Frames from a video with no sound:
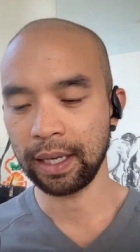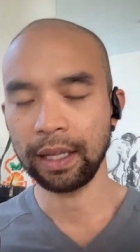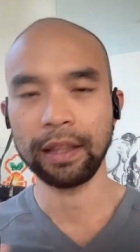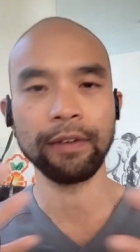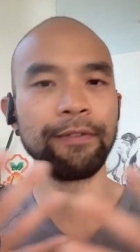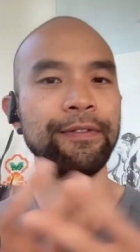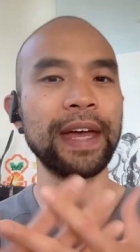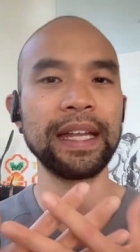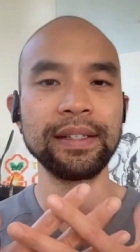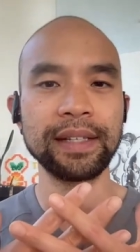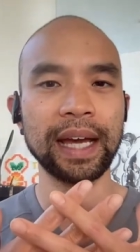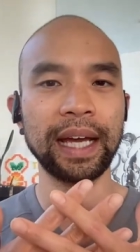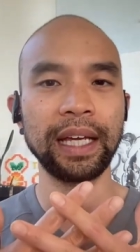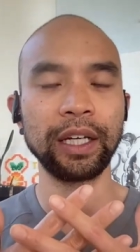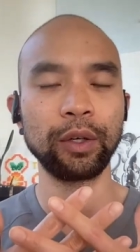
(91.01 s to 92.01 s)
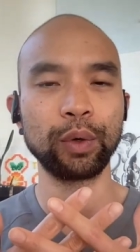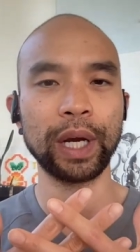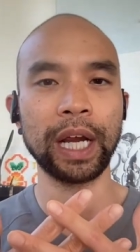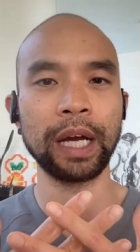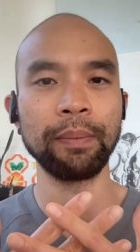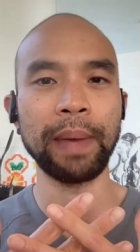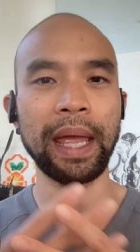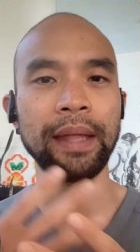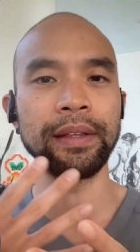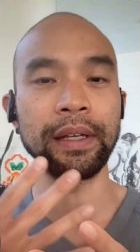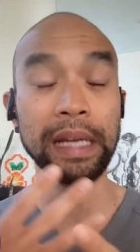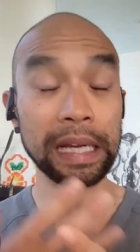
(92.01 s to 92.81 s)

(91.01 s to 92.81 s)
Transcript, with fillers: the Venn diagram and the